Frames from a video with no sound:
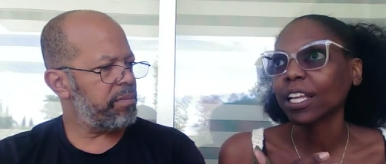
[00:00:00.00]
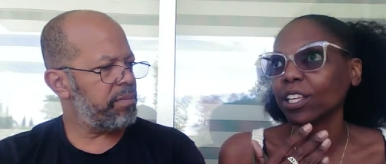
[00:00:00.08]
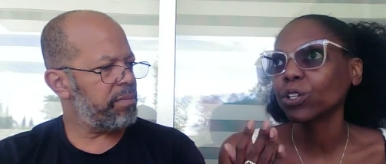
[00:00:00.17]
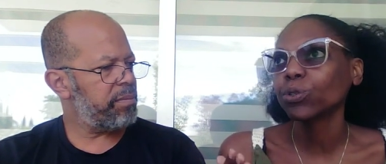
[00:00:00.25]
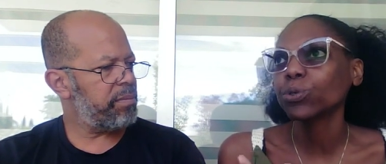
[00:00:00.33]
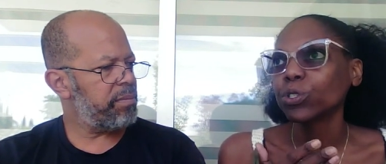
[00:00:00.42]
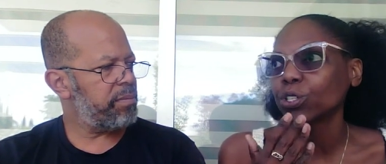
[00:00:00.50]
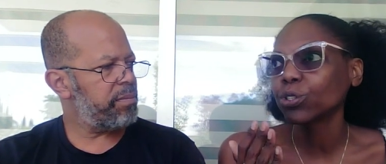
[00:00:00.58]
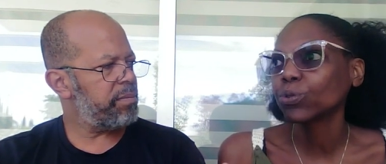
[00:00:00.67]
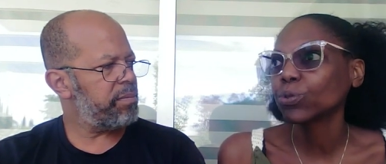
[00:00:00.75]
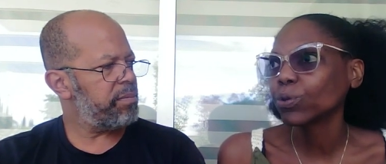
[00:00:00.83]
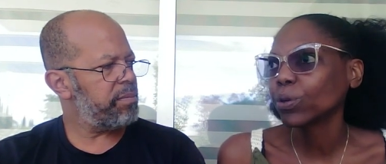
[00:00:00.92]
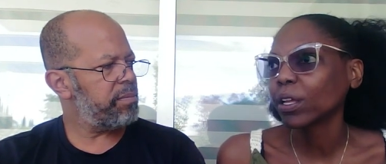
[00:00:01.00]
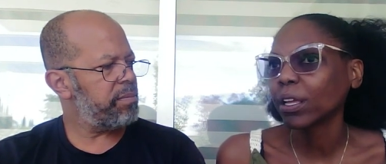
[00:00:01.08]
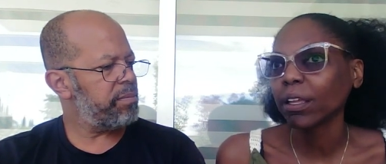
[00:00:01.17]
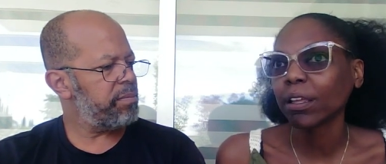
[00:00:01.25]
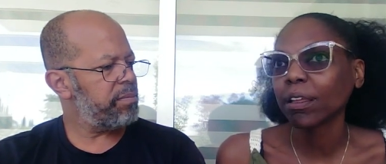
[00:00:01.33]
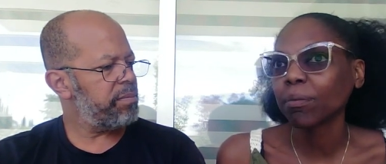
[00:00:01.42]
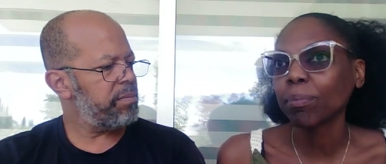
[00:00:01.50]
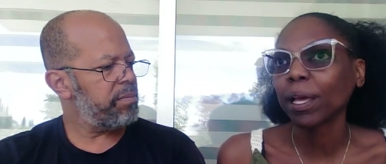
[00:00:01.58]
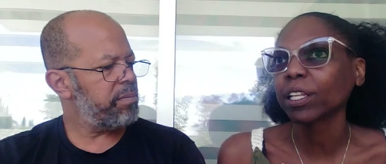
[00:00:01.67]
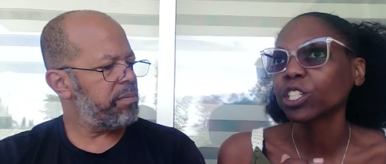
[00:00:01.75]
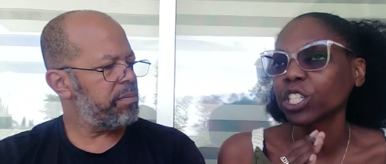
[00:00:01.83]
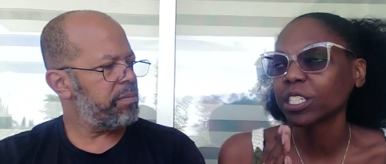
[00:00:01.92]
Speaker 1: I use to
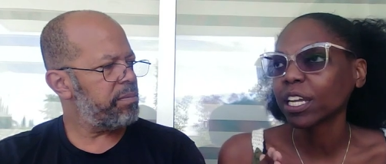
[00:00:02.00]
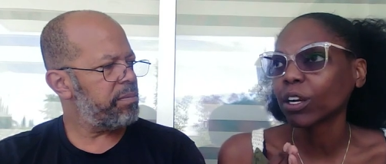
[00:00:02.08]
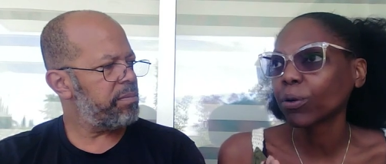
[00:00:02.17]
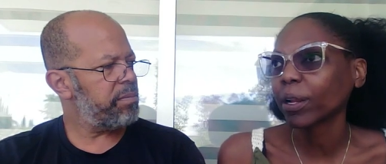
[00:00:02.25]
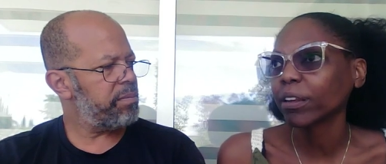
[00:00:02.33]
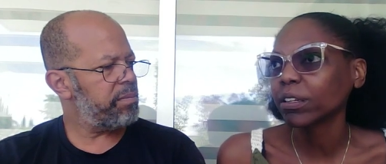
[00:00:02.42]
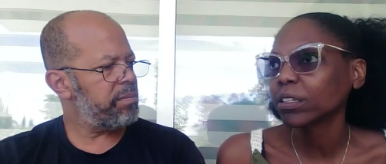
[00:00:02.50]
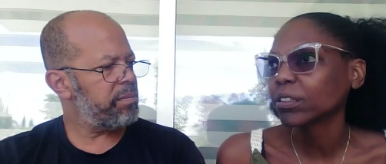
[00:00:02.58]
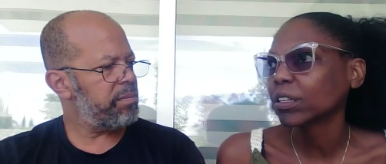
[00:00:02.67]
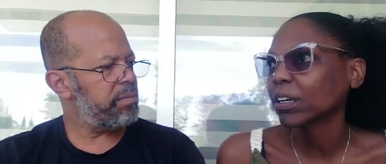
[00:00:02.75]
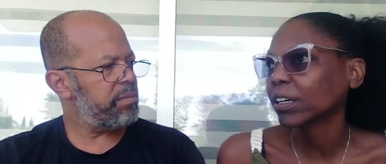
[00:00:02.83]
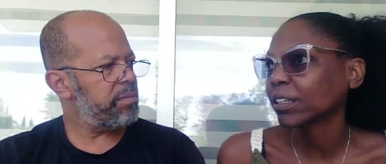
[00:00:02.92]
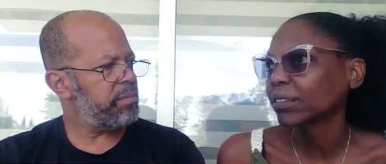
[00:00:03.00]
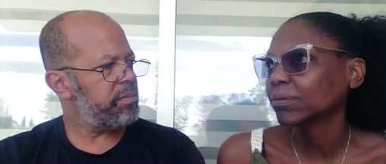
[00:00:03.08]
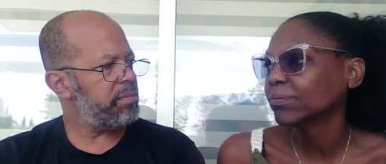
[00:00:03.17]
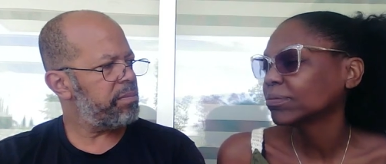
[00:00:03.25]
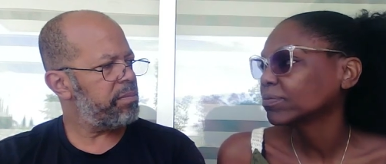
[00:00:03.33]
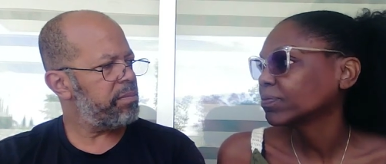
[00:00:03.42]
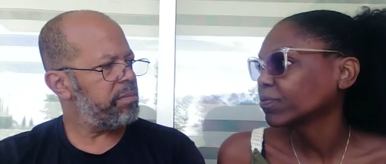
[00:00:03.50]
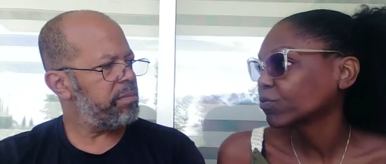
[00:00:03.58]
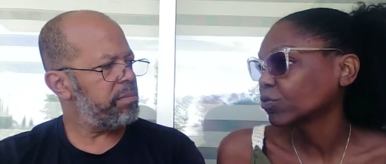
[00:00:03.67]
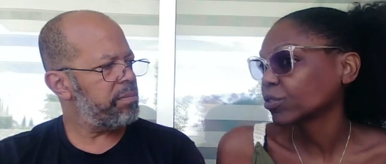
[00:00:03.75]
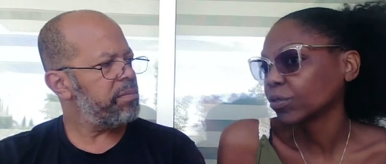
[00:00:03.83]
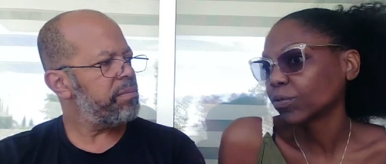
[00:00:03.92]
embellish and decorate um,
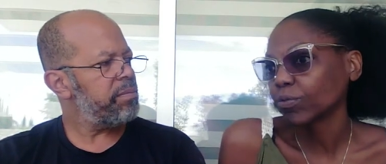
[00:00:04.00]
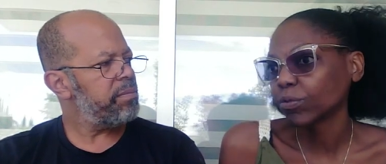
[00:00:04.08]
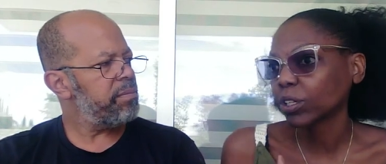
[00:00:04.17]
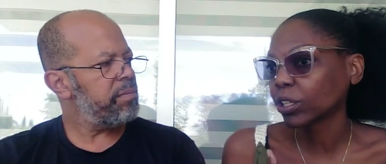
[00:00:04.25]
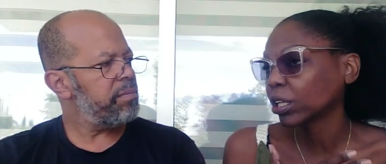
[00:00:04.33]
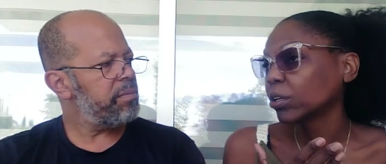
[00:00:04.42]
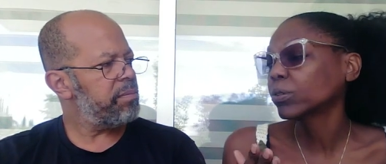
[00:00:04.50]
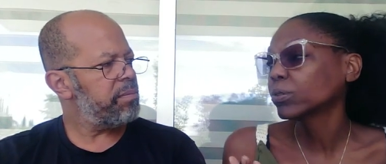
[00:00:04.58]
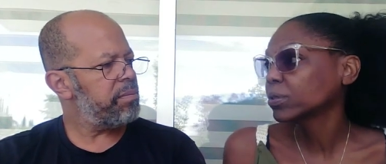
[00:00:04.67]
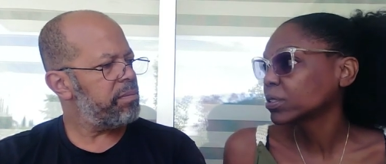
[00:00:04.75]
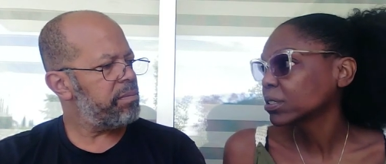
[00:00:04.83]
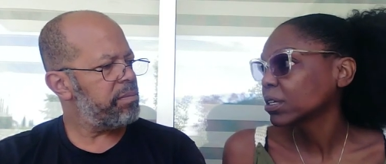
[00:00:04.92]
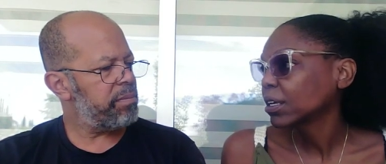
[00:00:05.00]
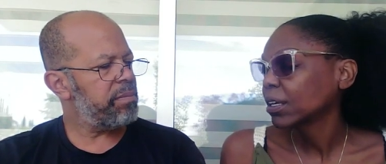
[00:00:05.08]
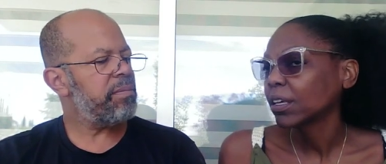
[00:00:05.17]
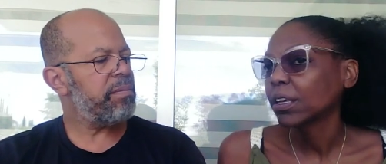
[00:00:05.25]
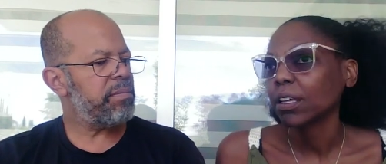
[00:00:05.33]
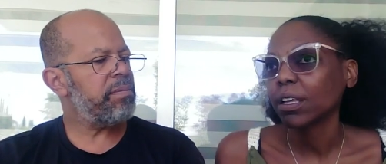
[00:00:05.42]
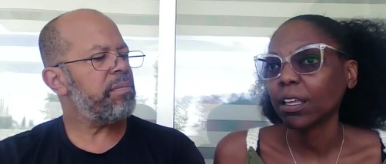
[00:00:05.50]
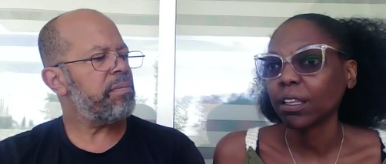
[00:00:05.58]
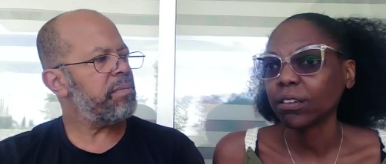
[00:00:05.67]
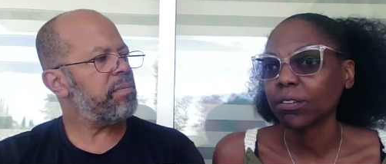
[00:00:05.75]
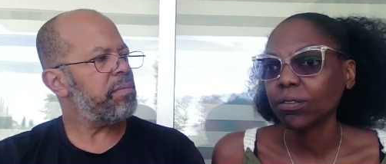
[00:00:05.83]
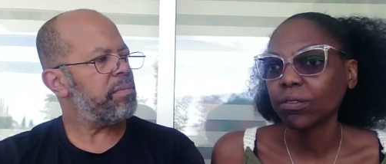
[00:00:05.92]
clothes.
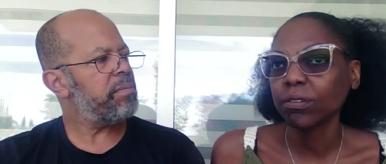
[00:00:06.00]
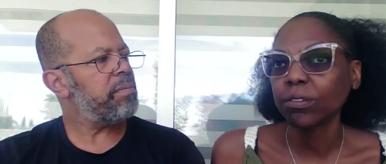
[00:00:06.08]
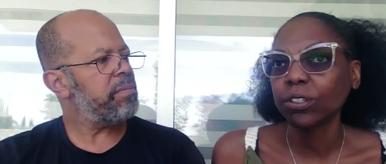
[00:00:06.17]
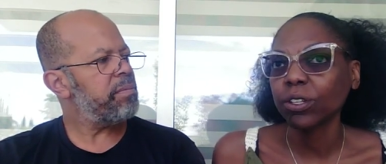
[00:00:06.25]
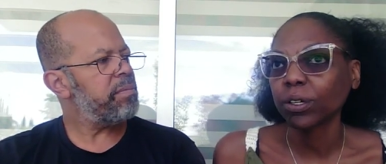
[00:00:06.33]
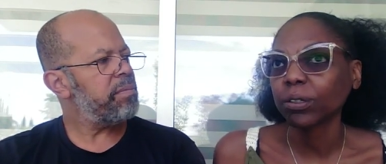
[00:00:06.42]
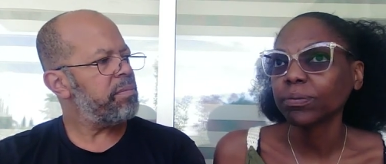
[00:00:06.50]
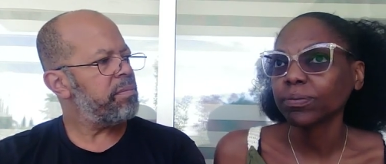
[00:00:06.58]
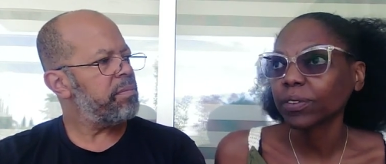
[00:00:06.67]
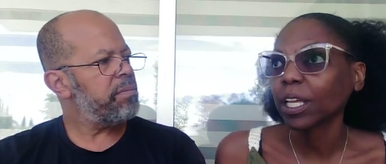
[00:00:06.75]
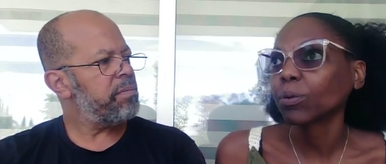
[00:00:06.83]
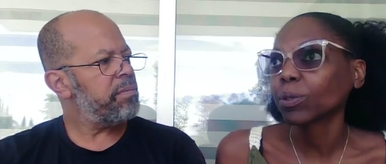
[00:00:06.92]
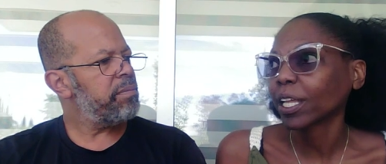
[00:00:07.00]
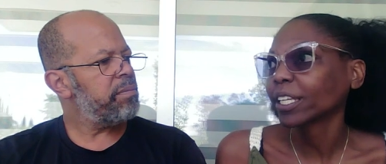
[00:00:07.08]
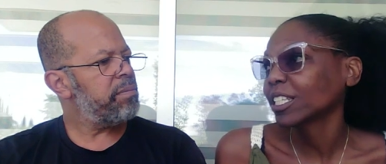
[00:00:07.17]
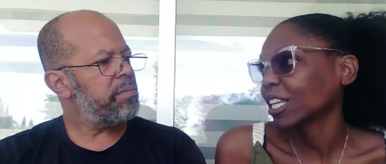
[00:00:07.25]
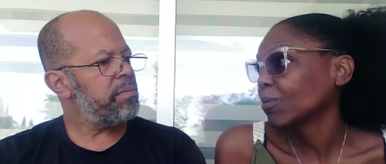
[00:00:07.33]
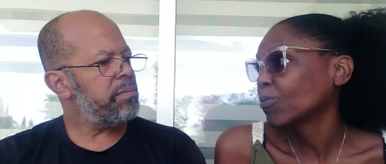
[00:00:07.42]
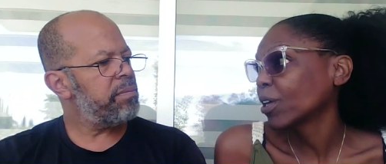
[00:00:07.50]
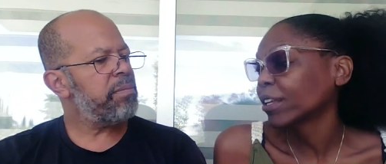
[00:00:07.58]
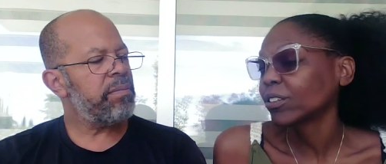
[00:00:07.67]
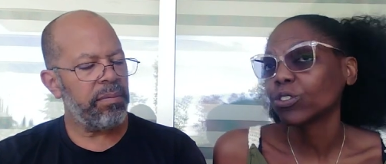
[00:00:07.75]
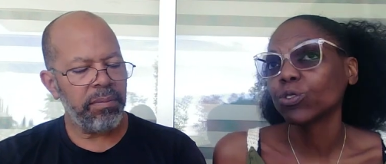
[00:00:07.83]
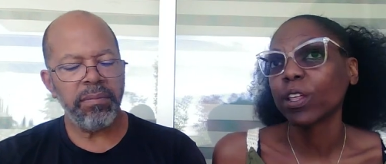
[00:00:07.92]
And you know, I would like to keep that
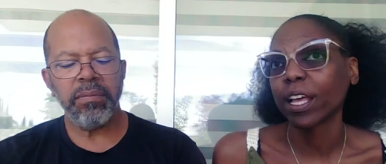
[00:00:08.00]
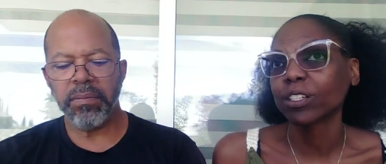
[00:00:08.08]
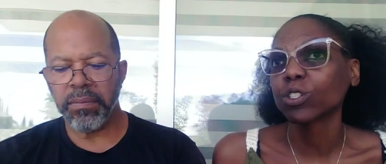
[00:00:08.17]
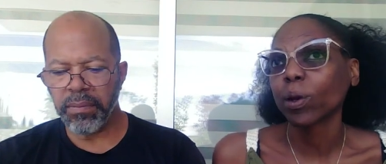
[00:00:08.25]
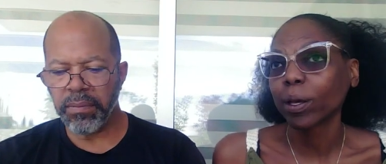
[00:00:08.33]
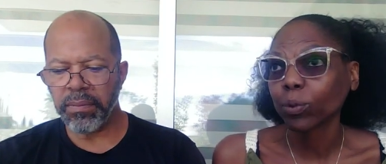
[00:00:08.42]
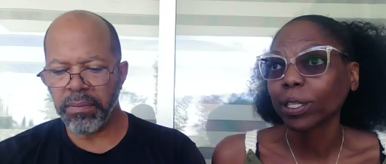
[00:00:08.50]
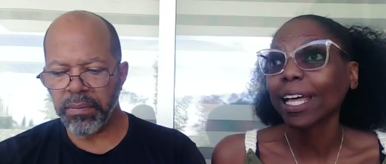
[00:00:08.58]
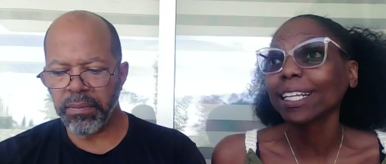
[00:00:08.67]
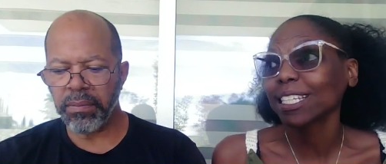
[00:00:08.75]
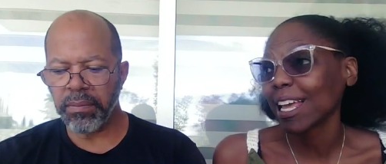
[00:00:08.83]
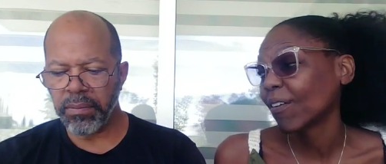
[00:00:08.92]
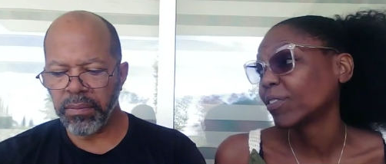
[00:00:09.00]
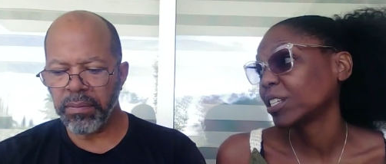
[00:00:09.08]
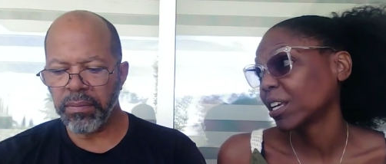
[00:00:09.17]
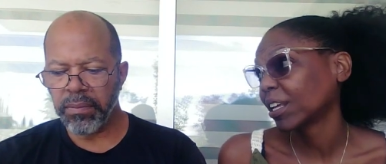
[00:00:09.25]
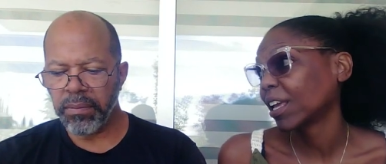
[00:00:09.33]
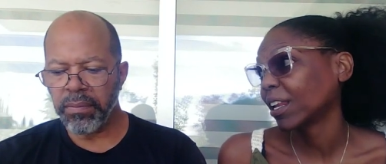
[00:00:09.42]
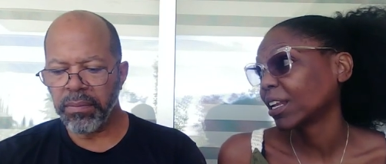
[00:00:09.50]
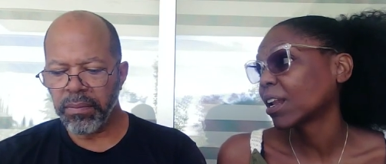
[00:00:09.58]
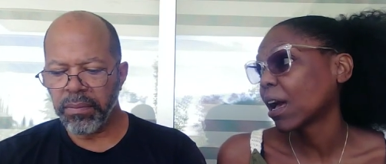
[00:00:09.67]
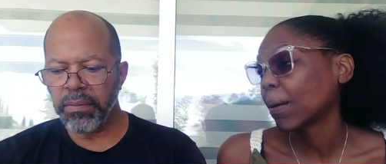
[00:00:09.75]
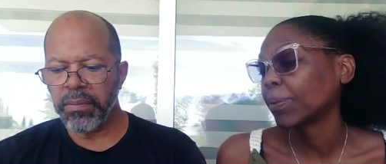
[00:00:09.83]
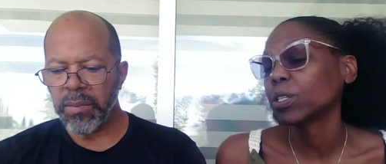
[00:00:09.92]
and do that. So I would like to have a dedicated
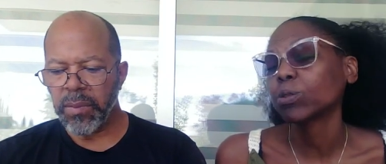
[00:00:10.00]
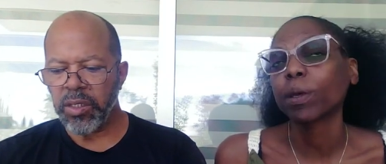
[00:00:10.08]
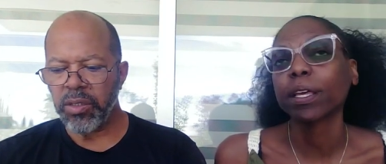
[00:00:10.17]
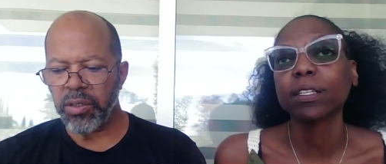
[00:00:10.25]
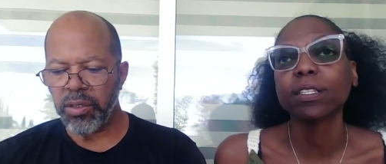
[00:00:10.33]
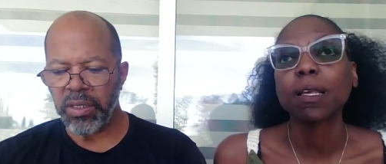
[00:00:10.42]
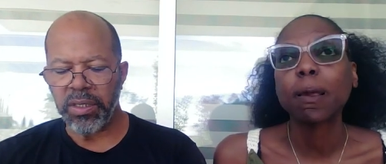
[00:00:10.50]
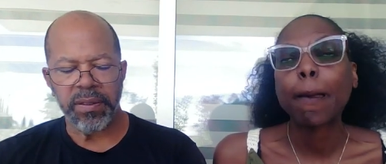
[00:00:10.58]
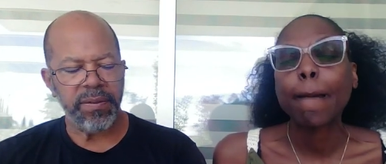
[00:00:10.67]
hobby space. Sure.